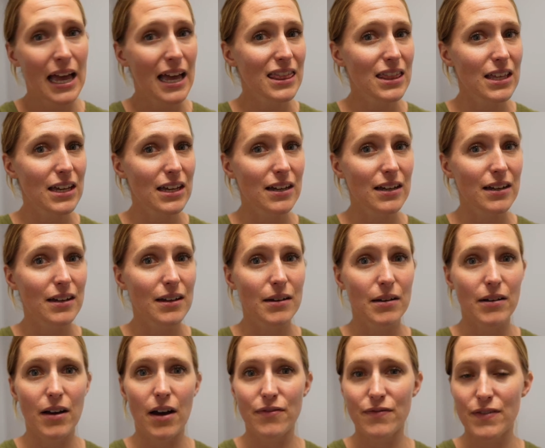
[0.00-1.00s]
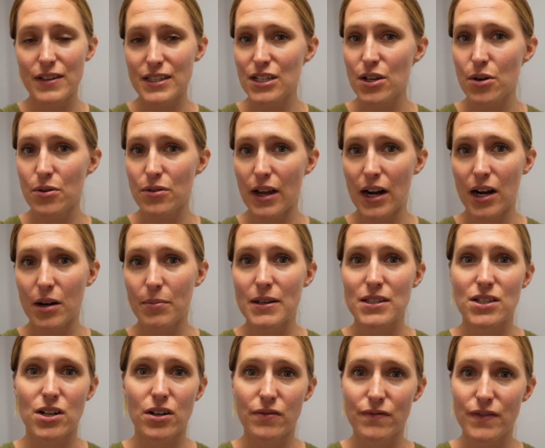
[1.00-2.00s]
a
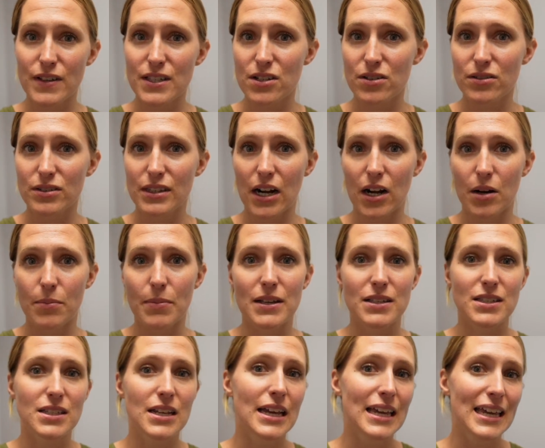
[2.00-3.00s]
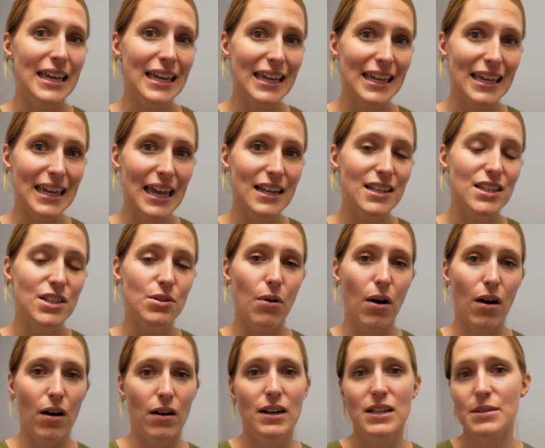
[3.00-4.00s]
physiotherapist or a physical therapist in case you
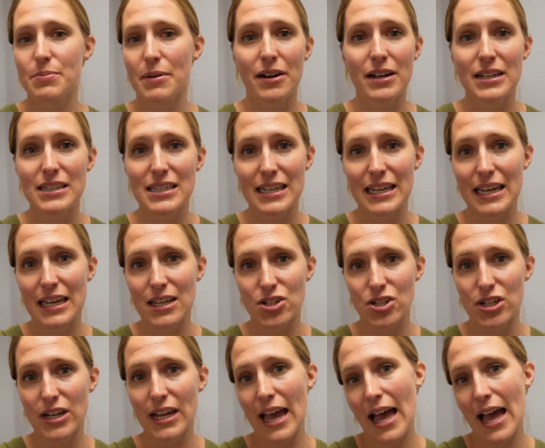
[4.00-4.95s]
are experiencing injury,